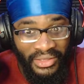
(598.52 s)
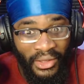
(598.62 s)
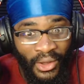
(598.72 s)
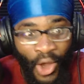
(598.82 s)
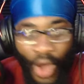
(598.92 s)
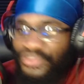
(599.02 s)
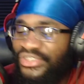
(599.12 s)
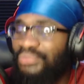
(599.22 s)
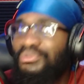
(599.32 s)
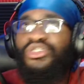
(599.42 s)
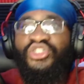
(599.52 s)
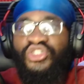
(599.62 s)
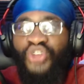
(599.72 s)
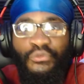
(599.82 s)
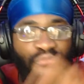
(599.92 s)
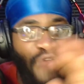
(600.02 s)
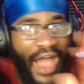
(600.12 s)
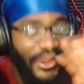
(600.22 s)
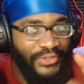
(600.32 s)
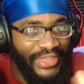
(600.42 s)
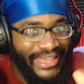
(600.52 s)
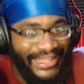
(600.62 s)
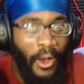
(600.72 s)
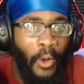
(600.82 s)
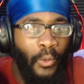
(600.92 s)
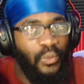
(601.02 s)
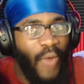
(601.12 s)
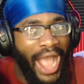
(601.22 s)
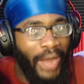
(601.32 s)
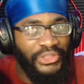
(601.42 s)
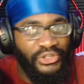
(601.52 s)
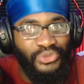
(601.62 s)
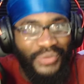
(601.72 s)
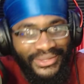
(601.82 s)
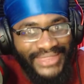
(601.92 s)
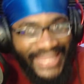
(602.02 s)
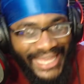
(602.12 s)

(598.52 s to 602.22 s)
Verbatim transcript: Oh, this music is so fire. They oh wow, they're doing their thing.